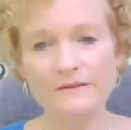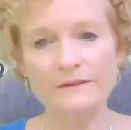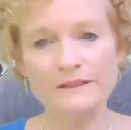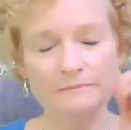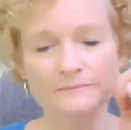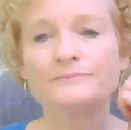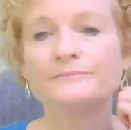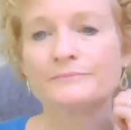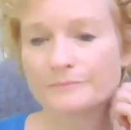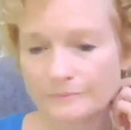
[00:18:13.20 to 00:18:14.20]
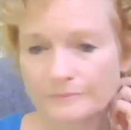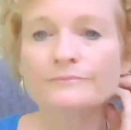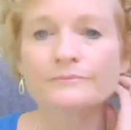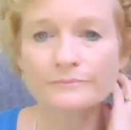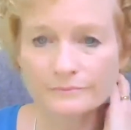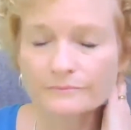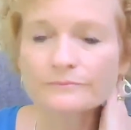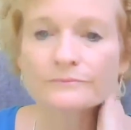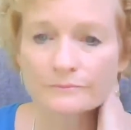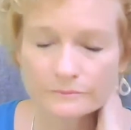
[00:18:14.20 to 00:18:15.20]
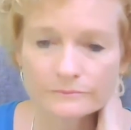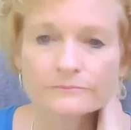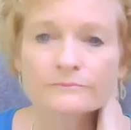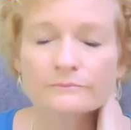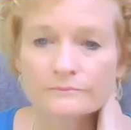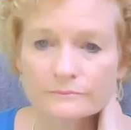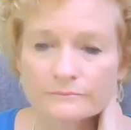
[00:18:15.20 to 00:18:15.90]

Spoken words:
works well together, mutually supportive,